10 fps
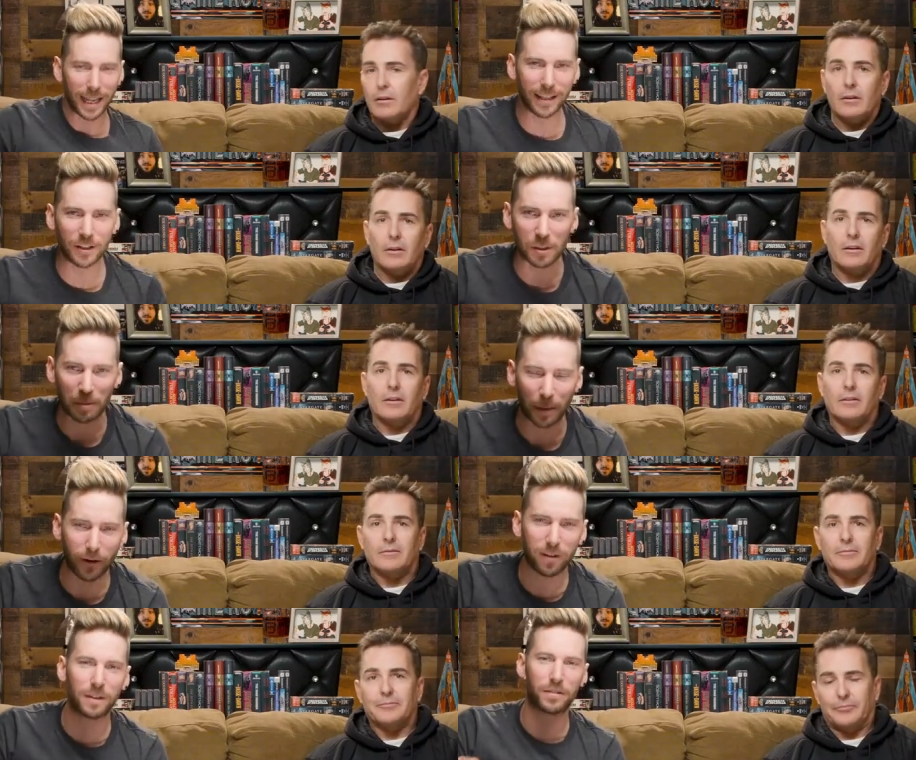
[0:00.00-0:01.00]
Speaker 1: In the
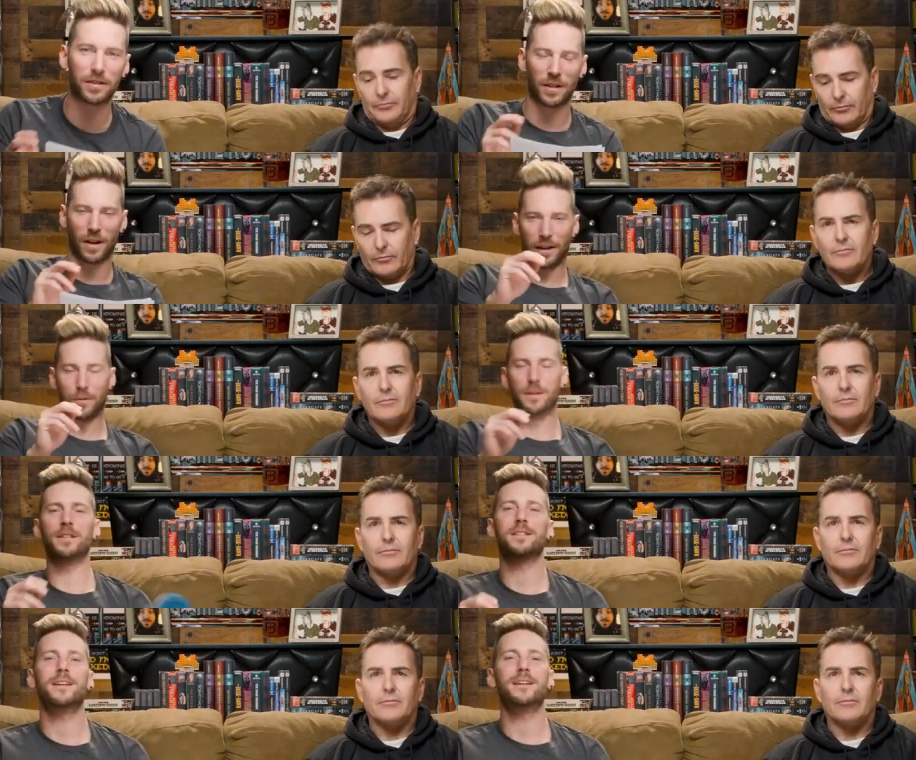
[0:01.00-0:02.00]
spirit of Sonic, we
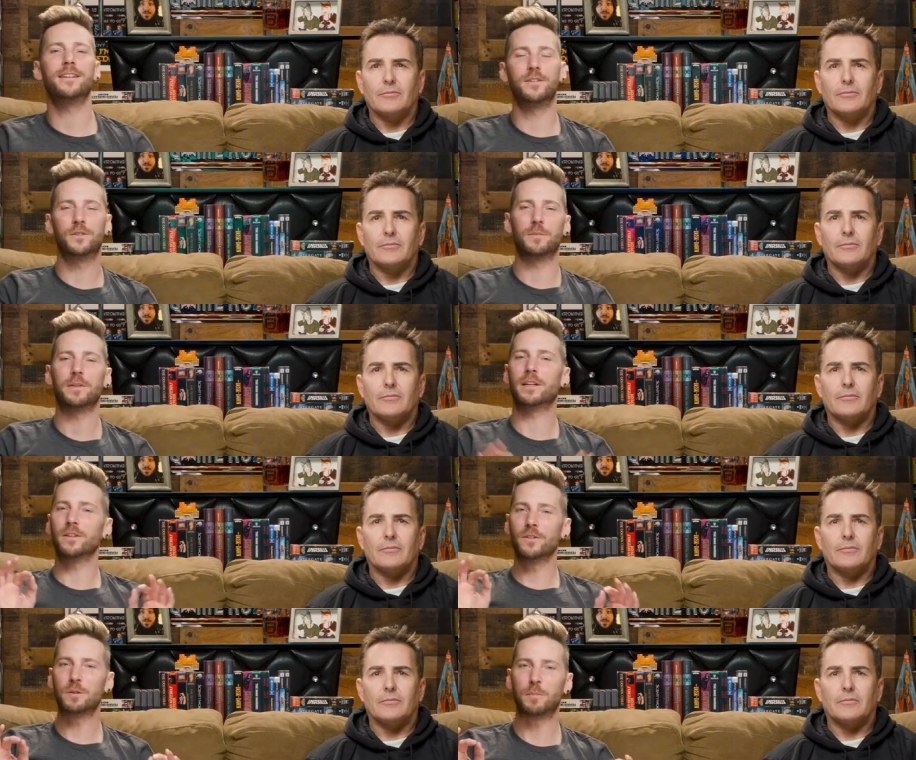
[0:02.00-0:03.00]
decided to do something a
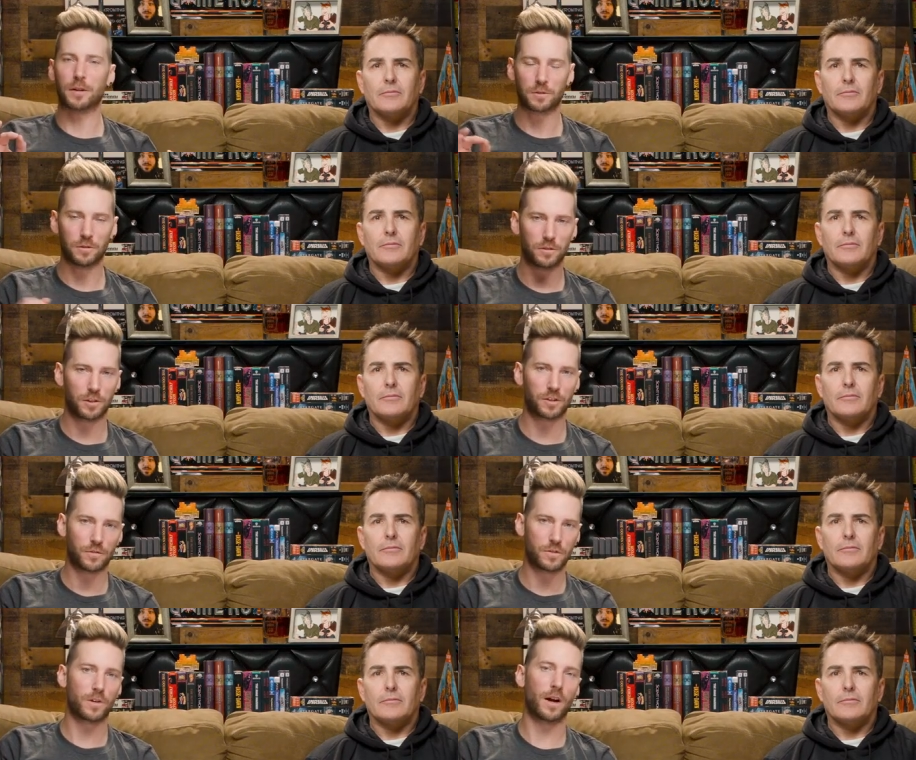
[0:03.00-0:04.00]
little special just
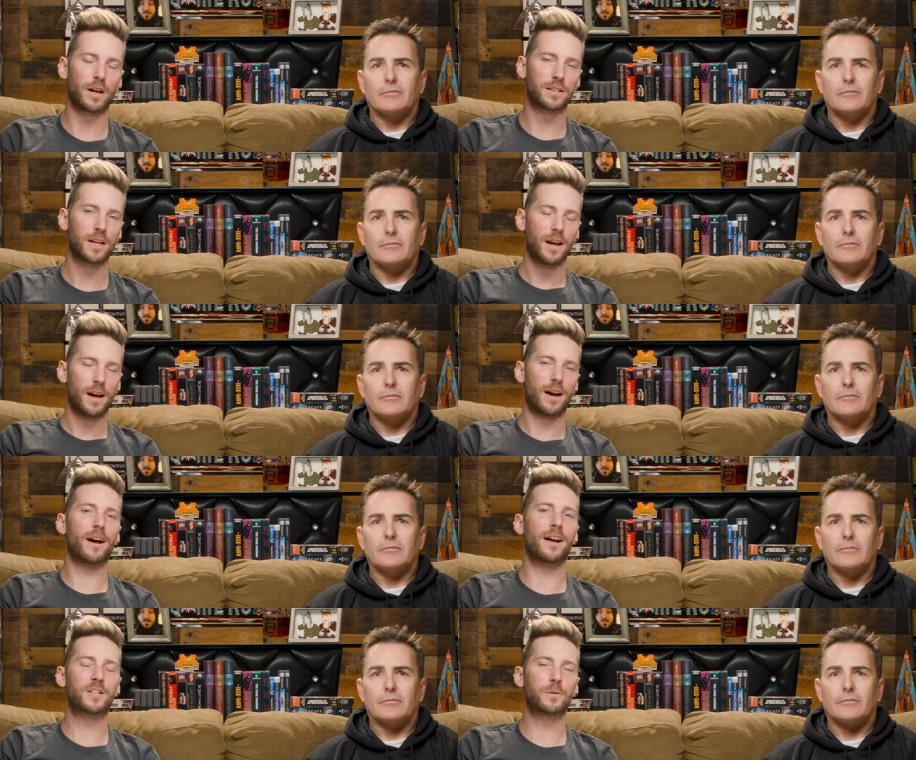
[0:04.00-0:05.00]
for you guys.
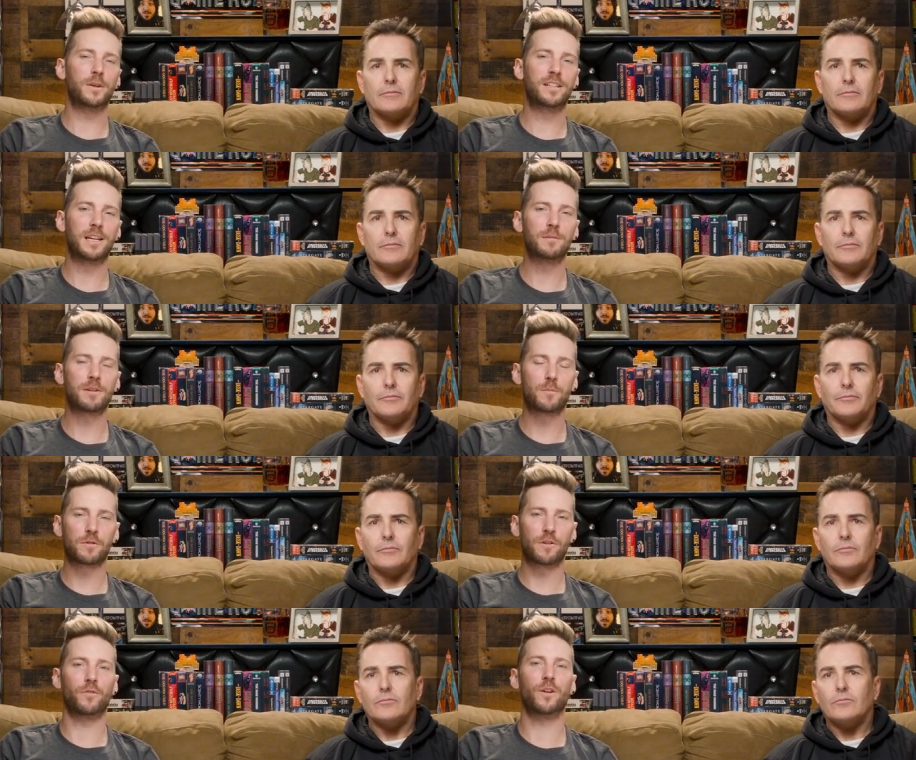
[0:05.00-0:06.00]
And so we teamed up
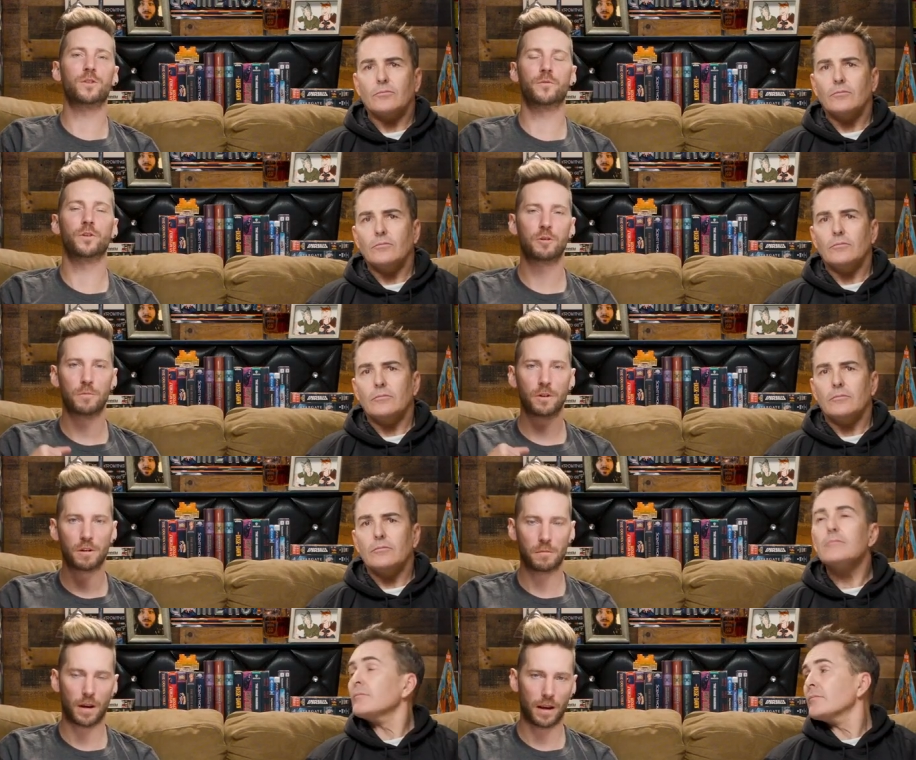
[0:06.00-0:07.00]
with our friends over at
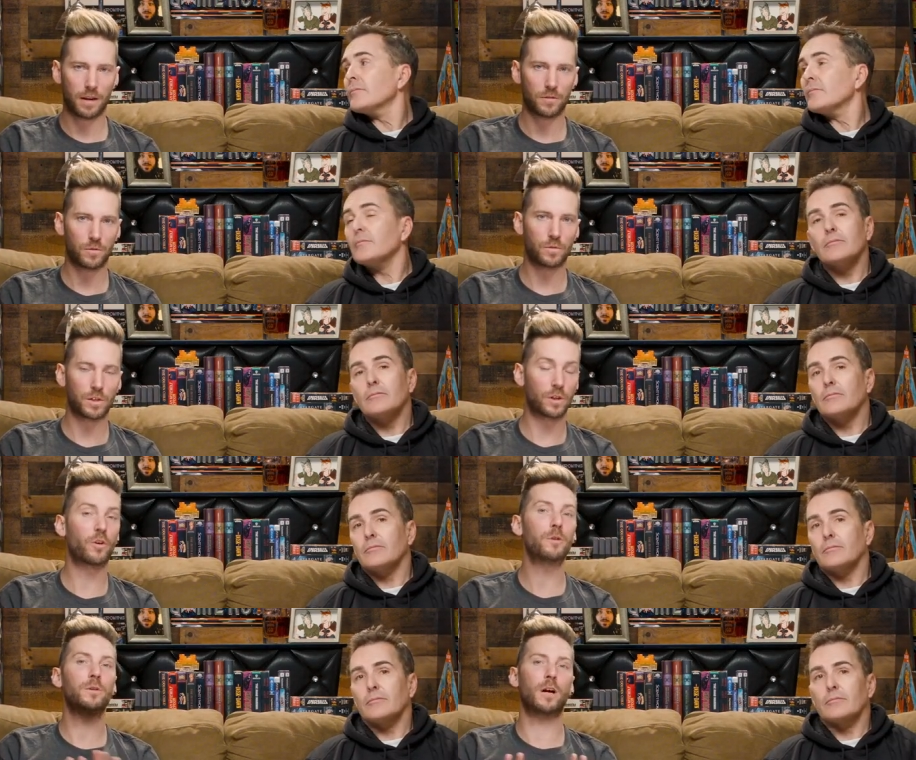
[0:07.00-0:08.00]
Community Made, who's an
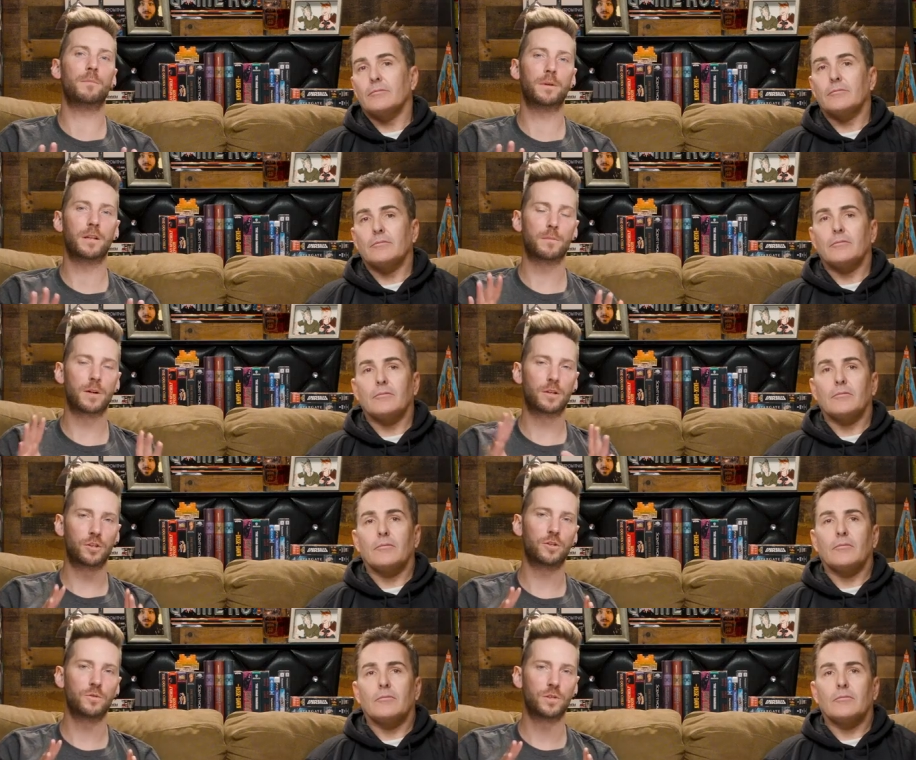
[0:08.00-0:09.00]
incredible company that makes
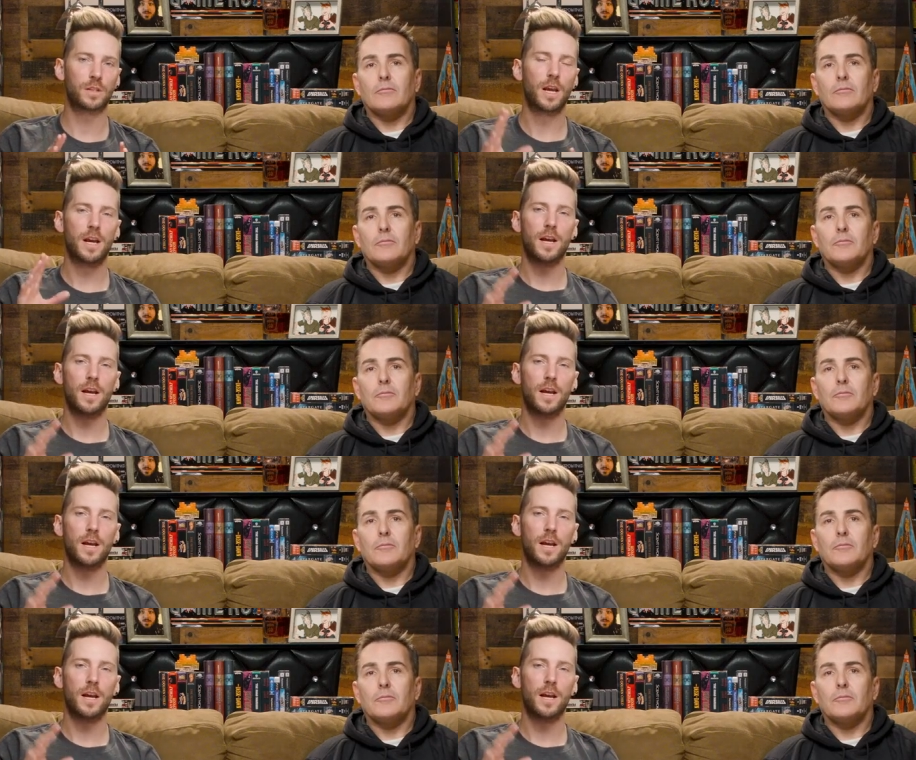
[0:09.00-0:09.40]
shoes.